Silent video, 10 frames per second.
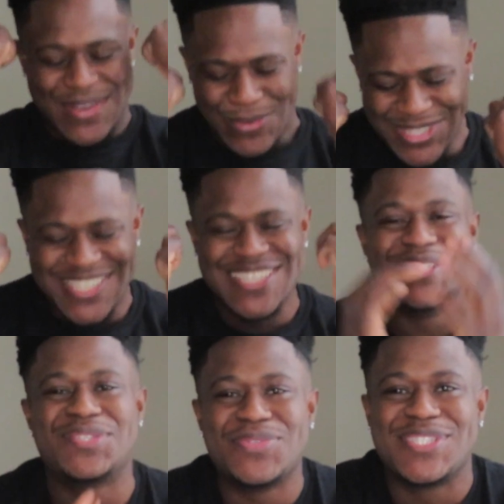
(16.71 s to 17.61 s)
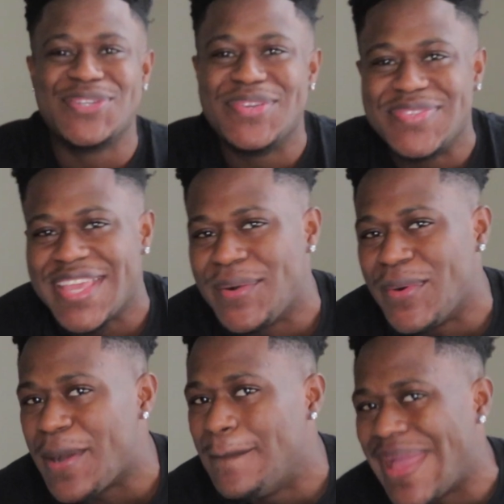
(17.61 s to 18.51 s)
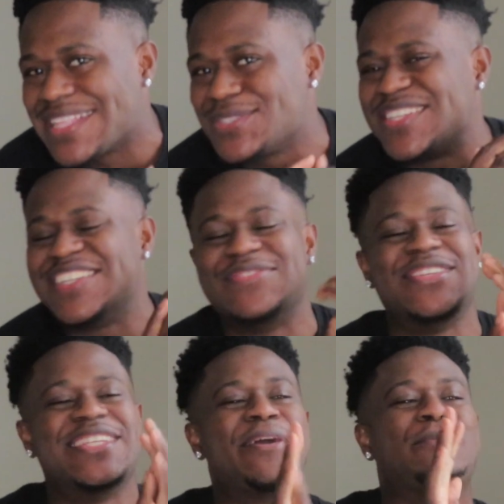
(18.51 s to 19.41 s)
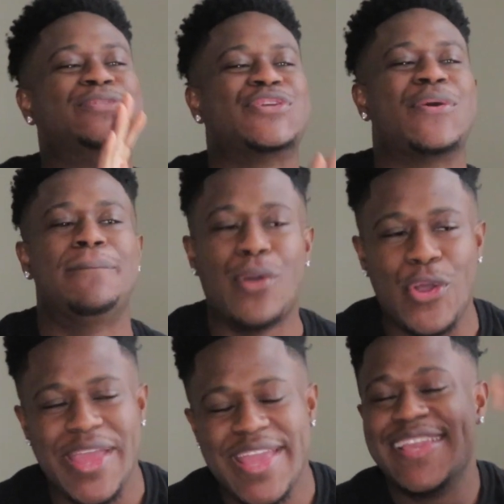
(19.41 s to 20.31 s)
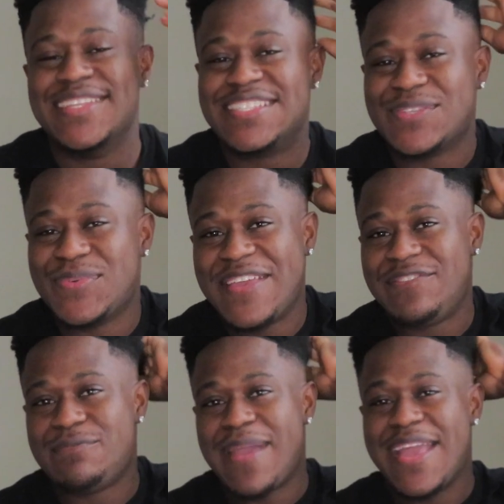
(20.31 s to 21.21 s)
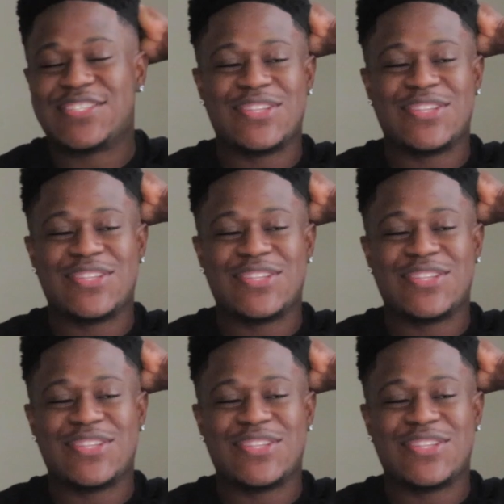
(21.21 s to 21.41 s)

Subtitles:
What's good, YouTube? What's good, Wavy Gang? Welcome back to another video with your boy, G-Wavy, man.